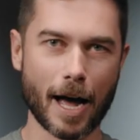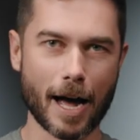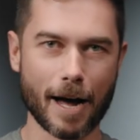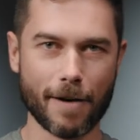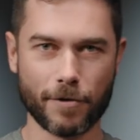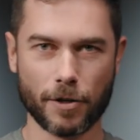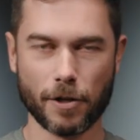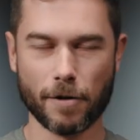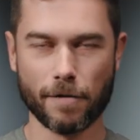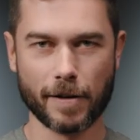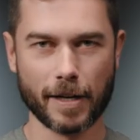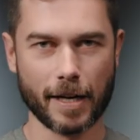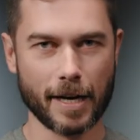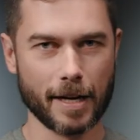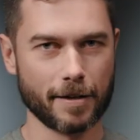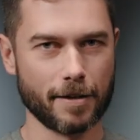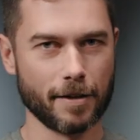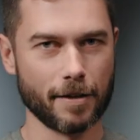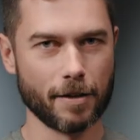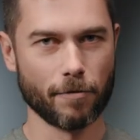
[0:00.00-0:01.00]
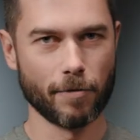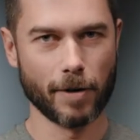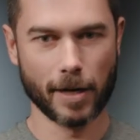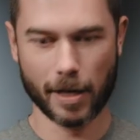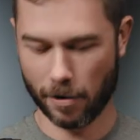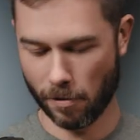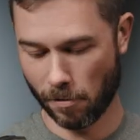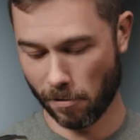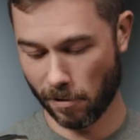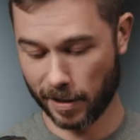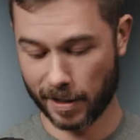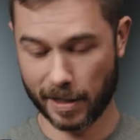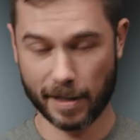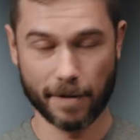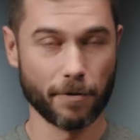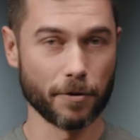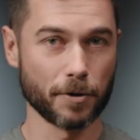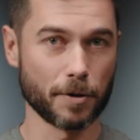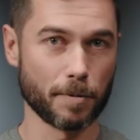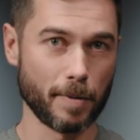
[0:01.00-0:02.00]
after you've connected the rear or a
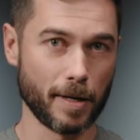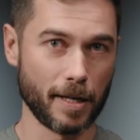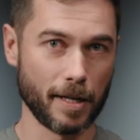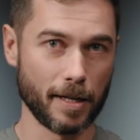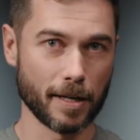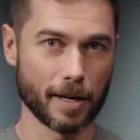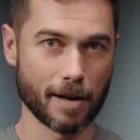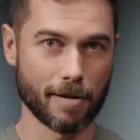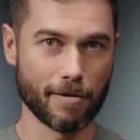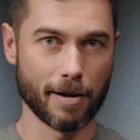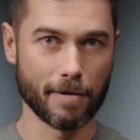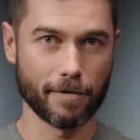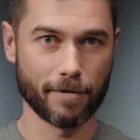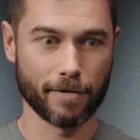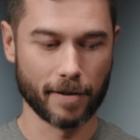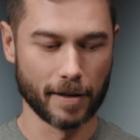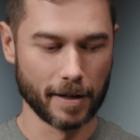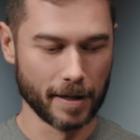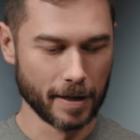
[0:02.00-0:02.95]
cforce mini RF.